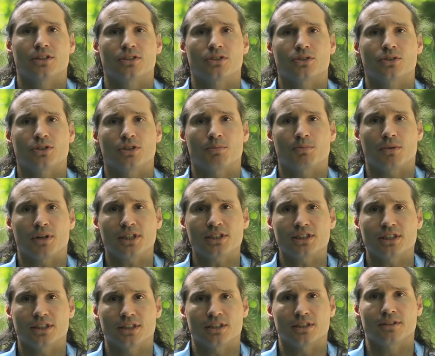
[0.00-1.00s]
So
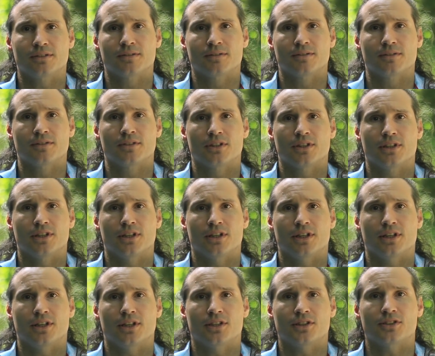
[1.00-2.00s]
depression
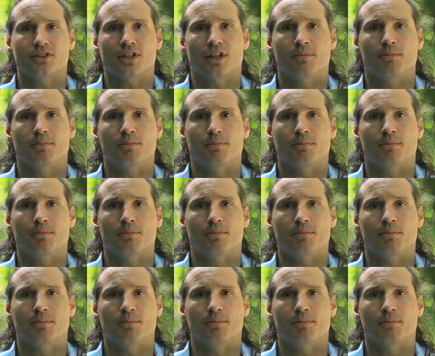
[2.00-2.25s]
is